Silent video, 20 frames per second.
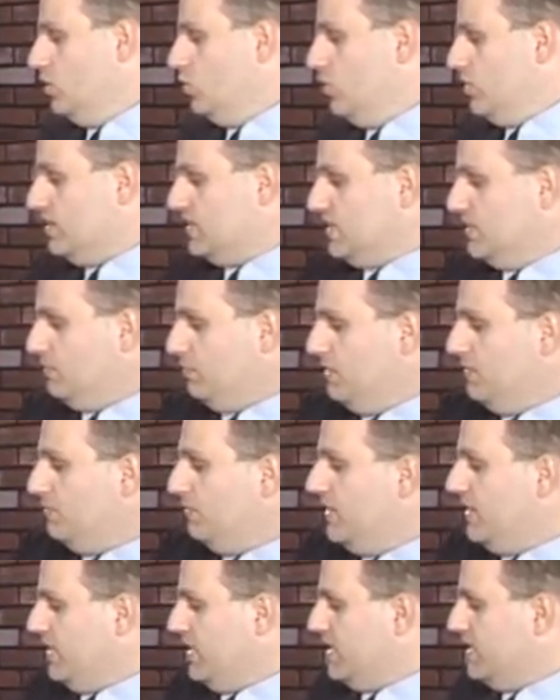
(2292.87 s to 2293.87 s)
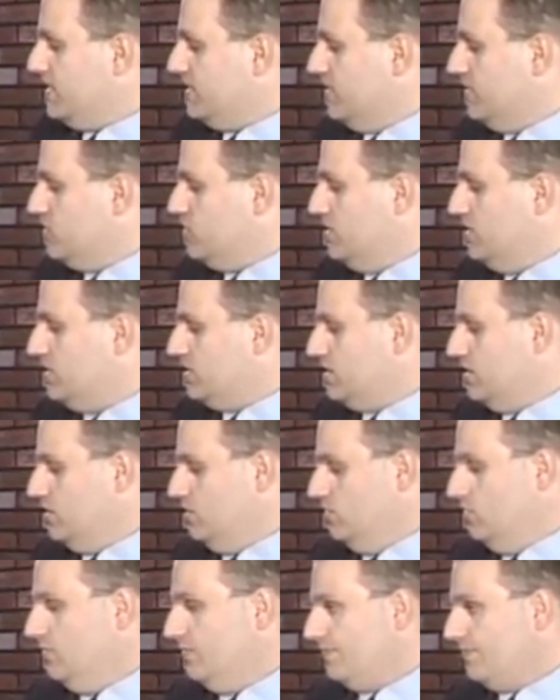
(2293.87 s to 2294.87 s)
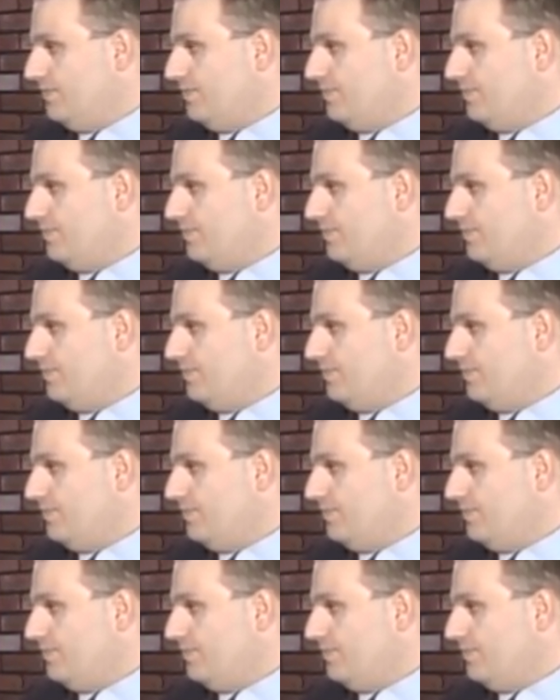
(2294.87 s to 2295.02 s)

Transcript: we simply play king to g2.